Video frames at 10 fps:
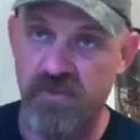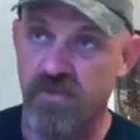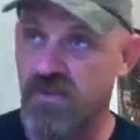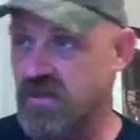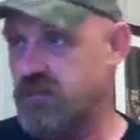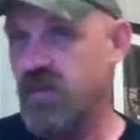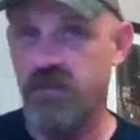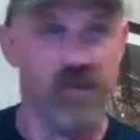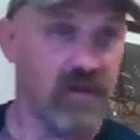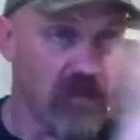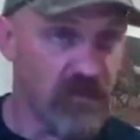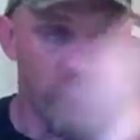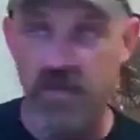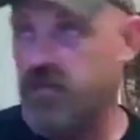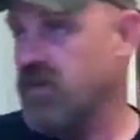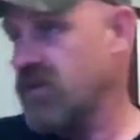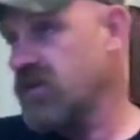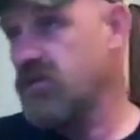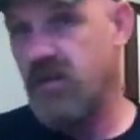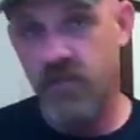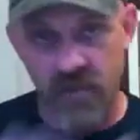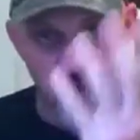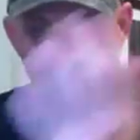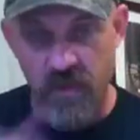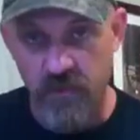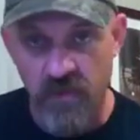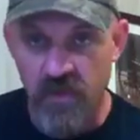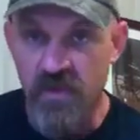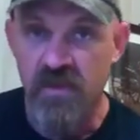to this people and those people and these people and those people.